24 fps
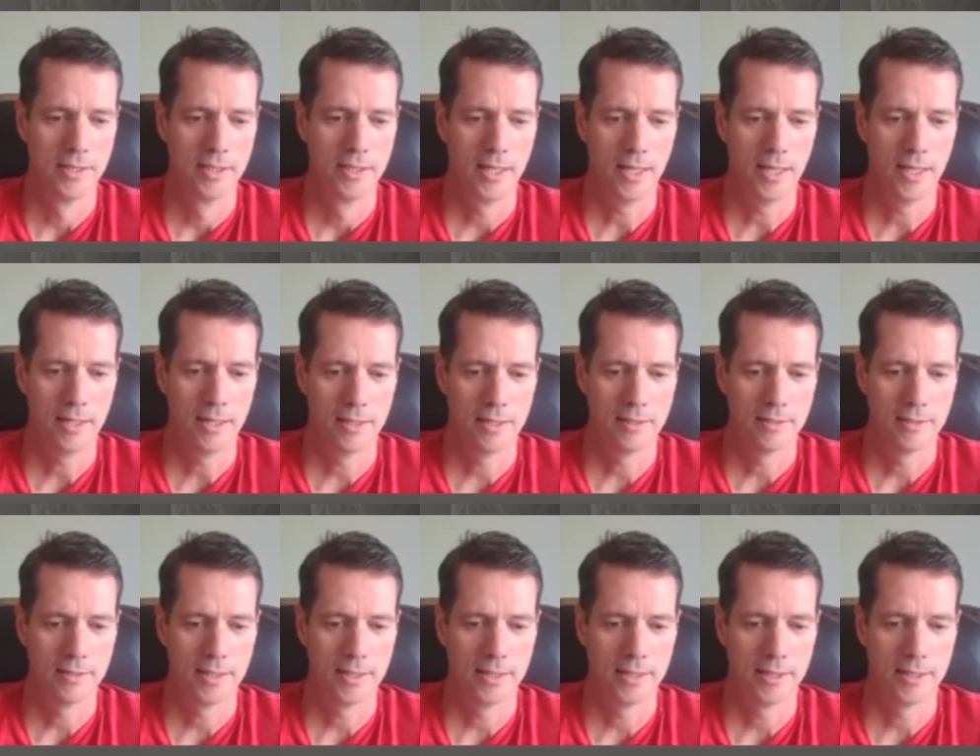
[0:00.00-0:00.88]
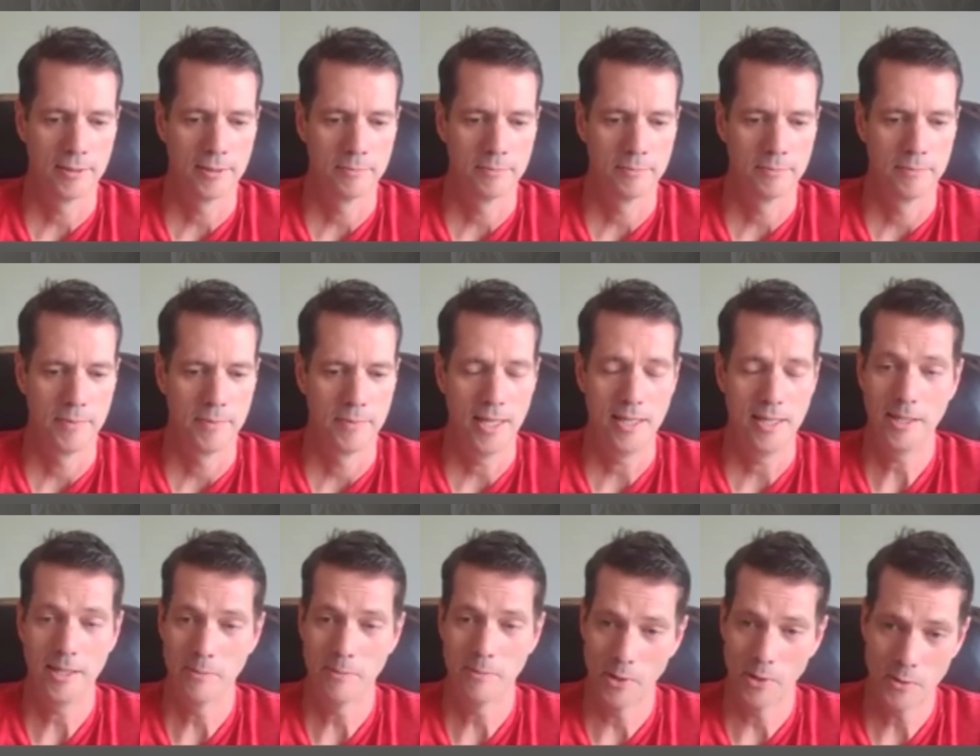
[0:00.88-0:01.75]
and um, and
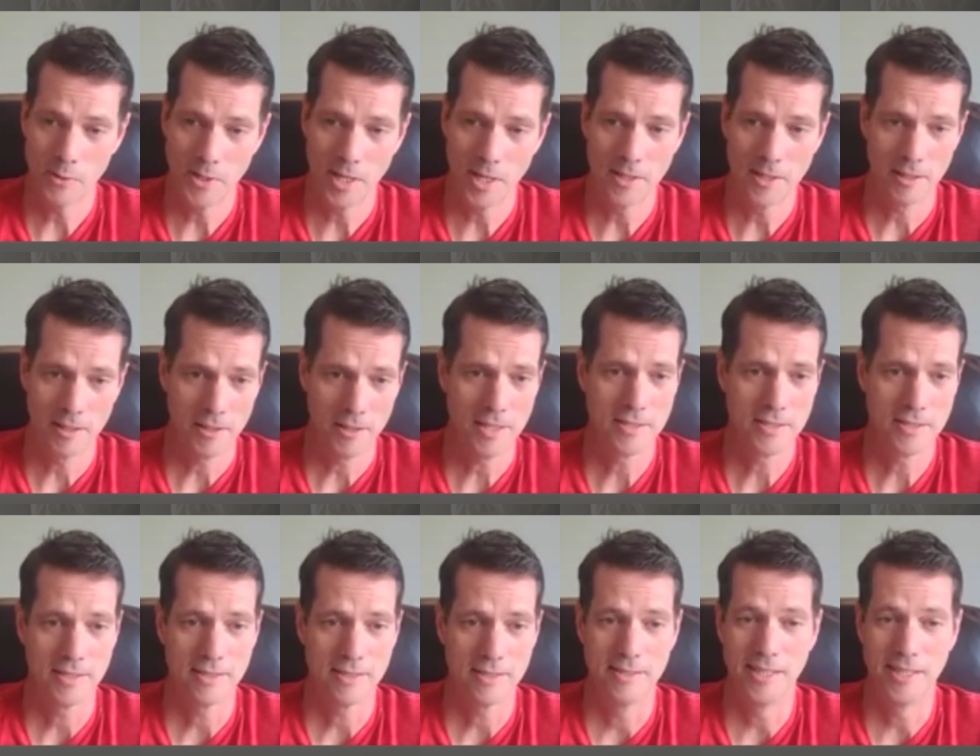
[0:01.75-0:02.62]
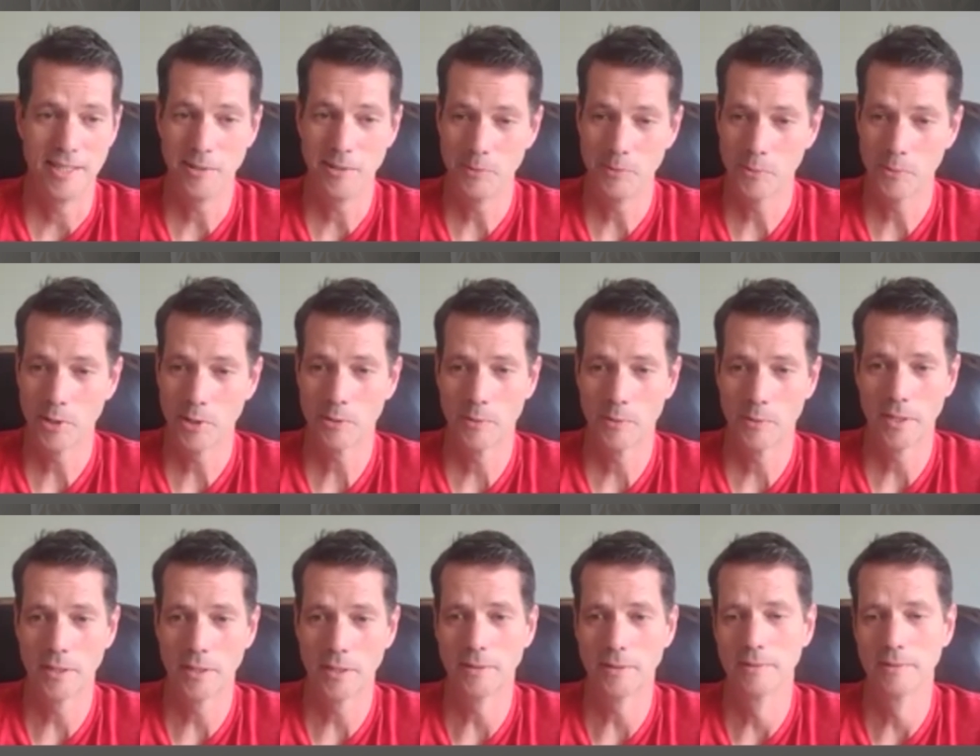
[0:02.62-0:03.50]
then wrote down the things that didn't work
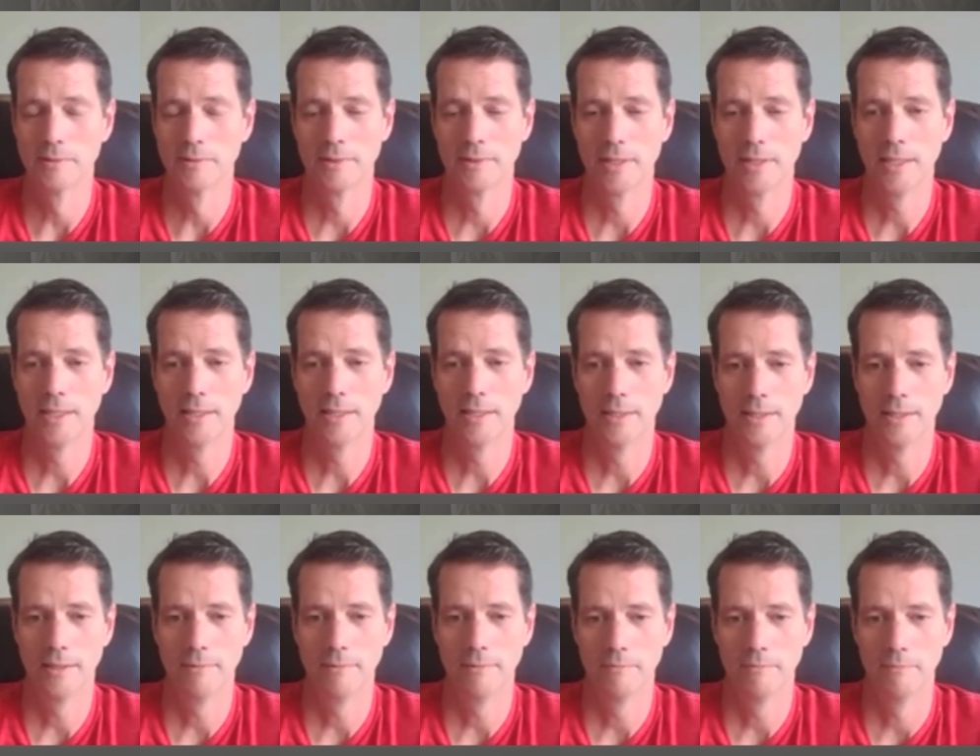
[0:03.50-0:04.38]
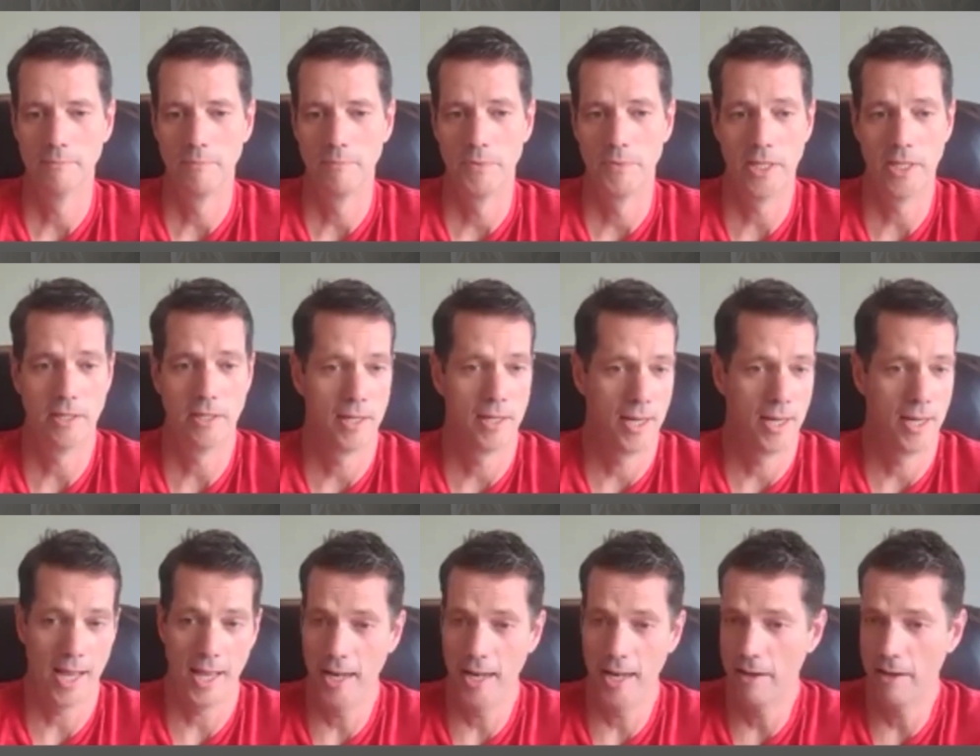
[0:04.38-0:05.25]
well. And, and then, and,
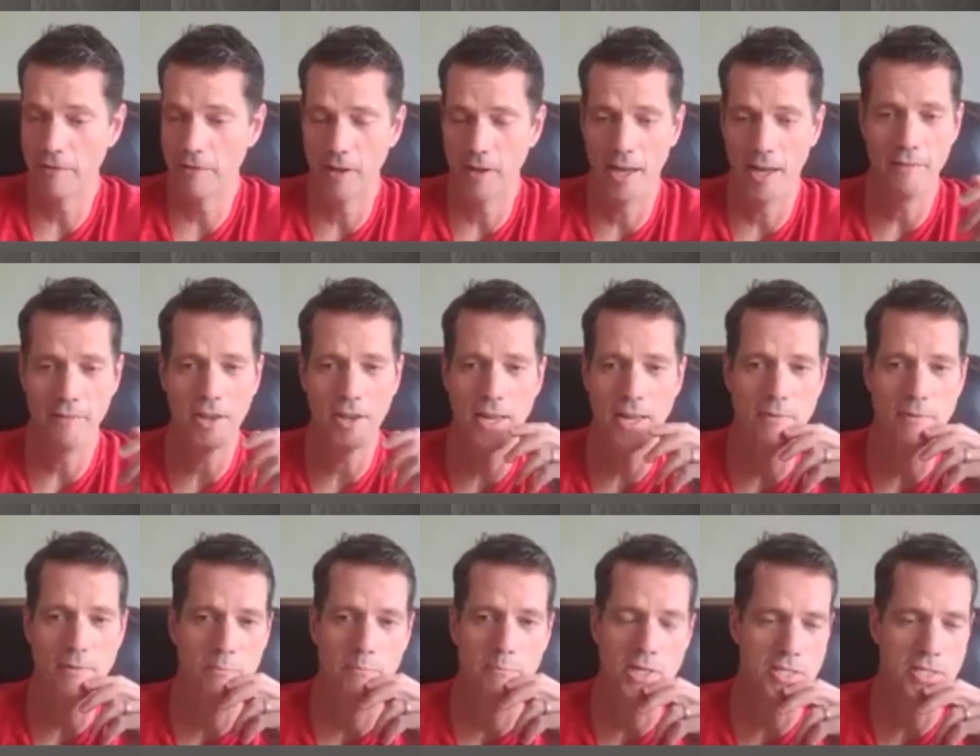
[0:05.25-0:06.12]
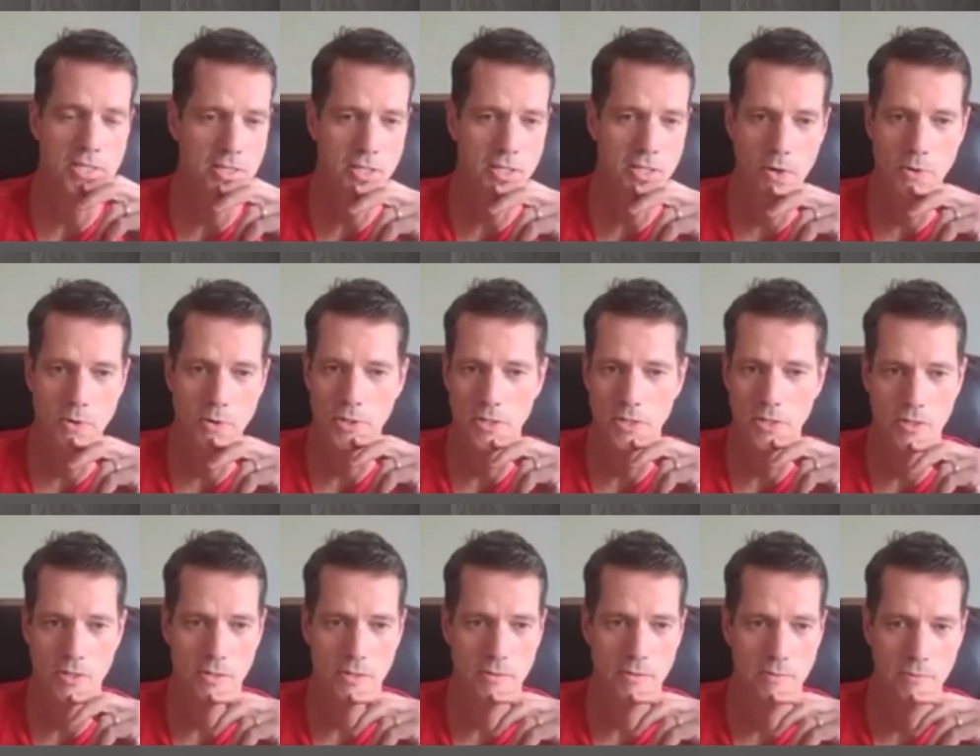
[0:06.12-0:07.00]
I, and I've, I've had business
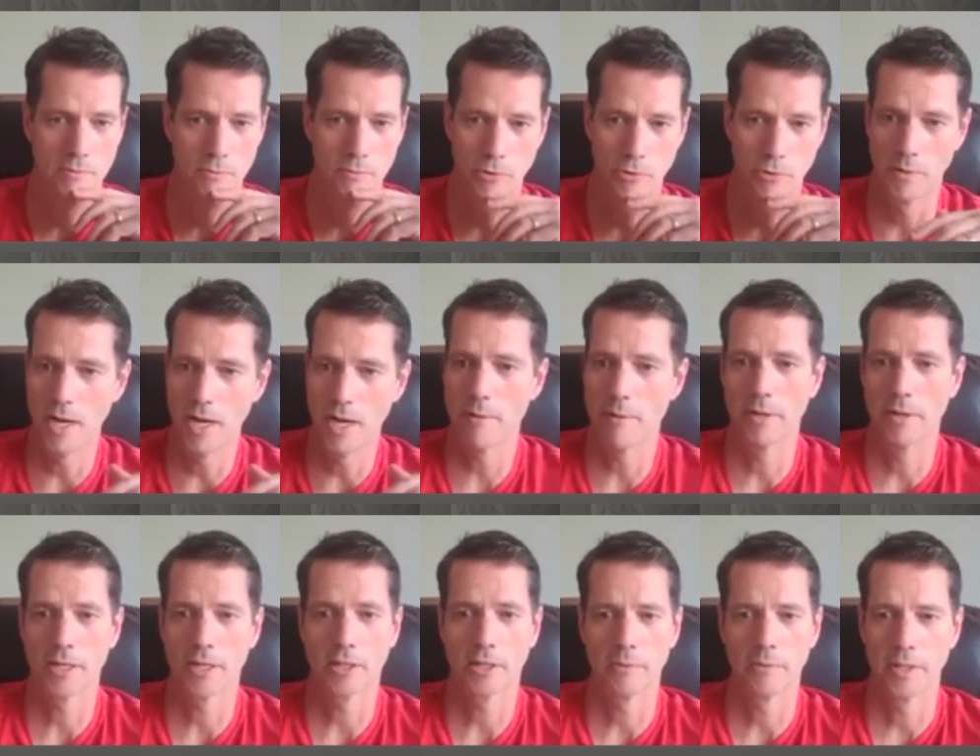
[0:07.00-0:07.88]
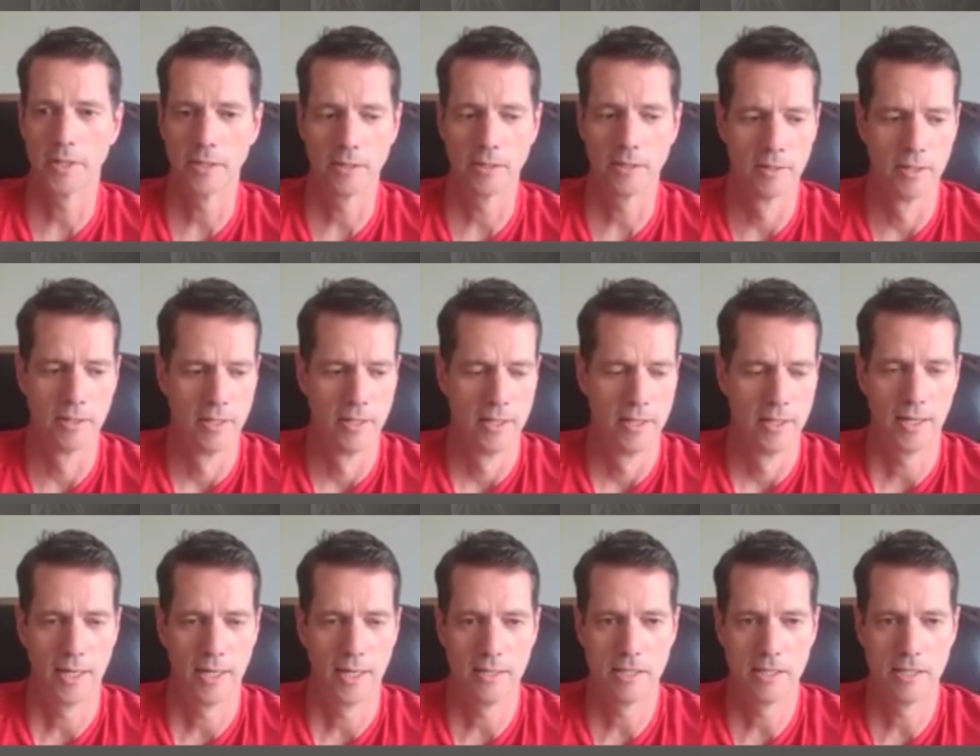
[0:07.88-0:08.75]
coaches throughout my career
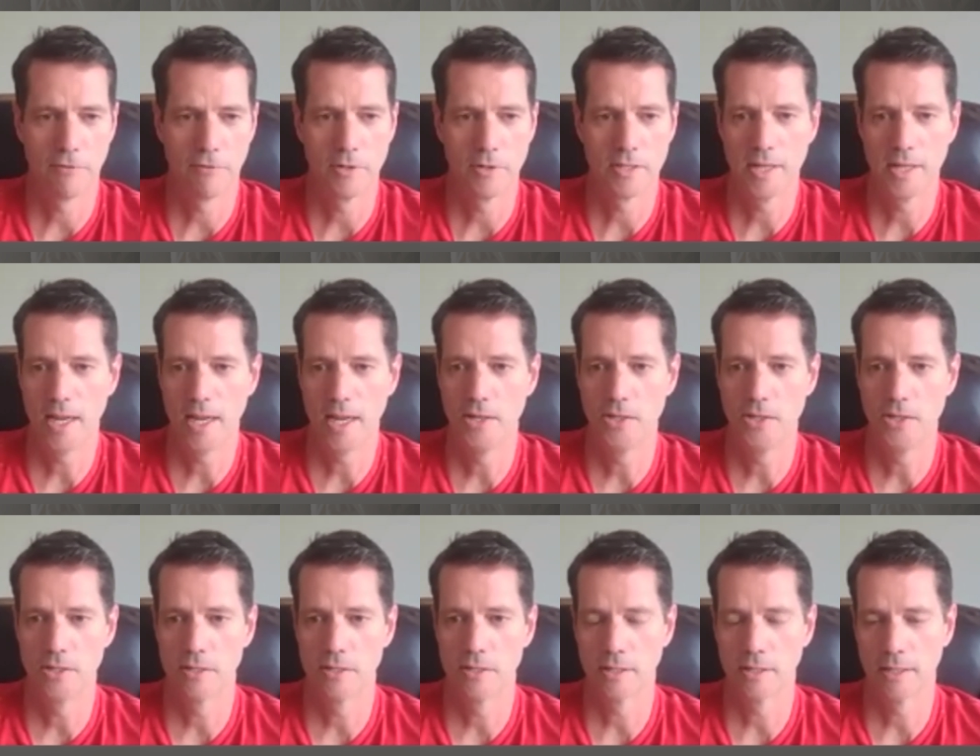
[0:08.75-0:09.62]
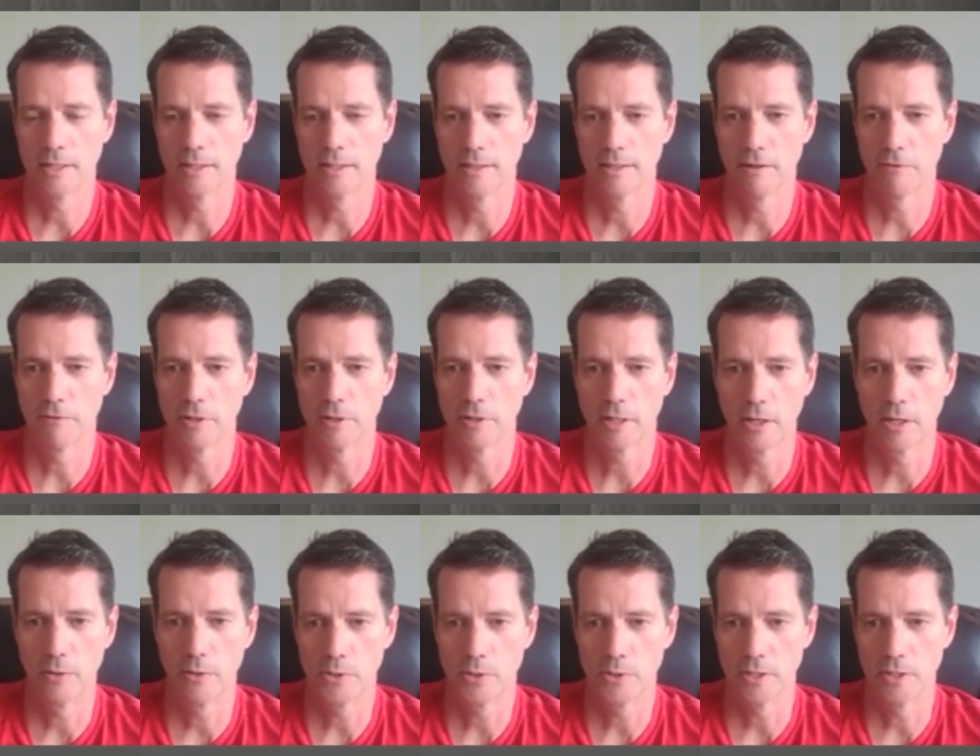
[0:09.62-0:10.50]
at different stages and different
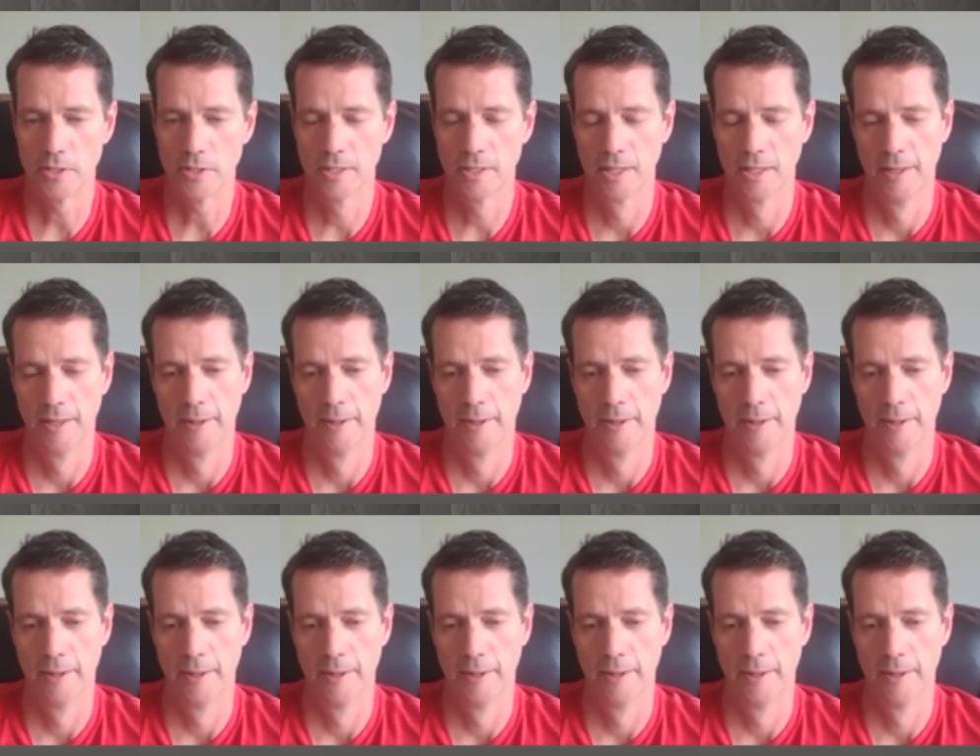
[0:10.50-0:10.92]
coaches.